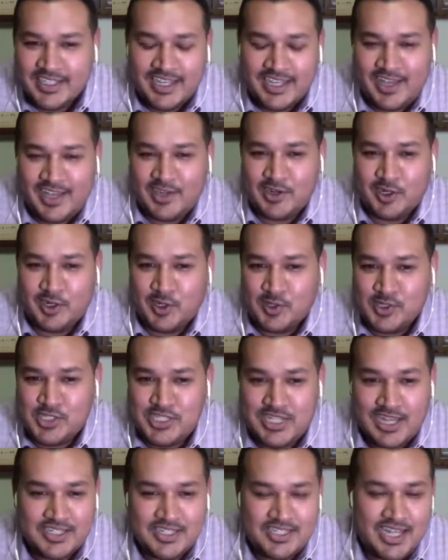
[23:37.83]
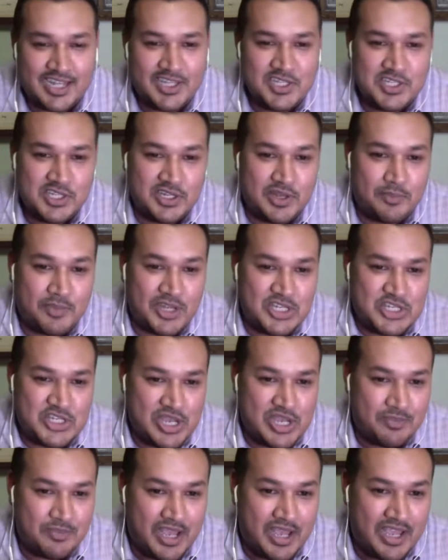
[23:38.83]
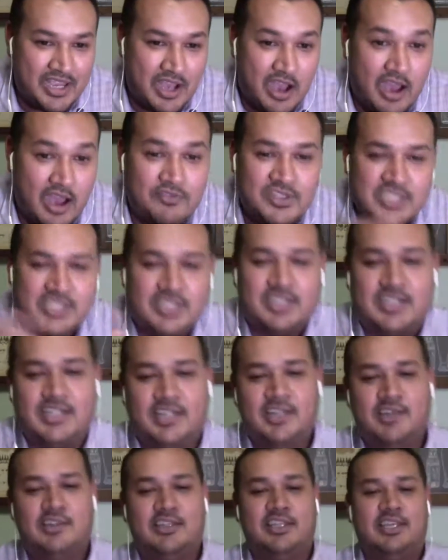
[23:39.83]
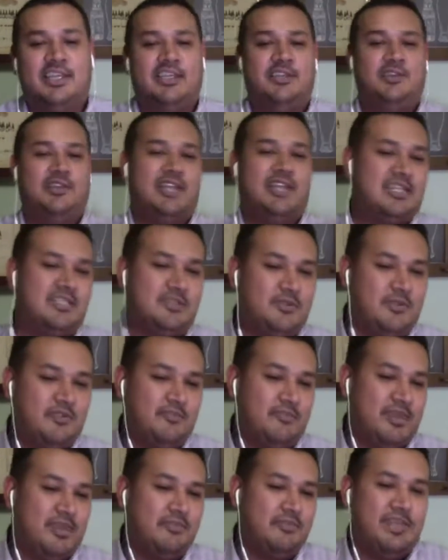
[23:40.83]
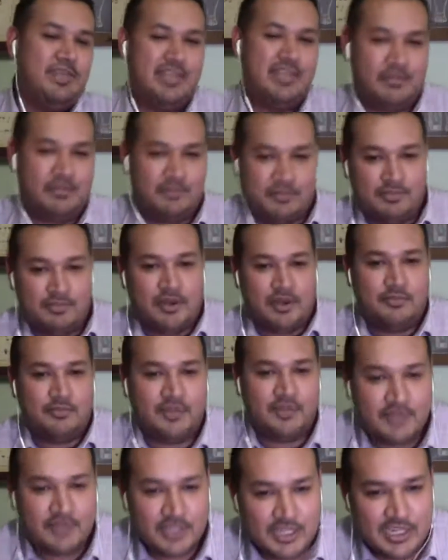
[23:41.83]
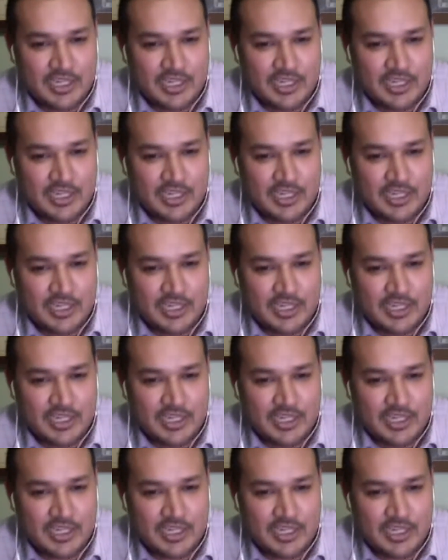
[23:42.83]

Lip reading: I don't know. Salads are not my jam. I obviously, clearly, you guys who have met me, I'm a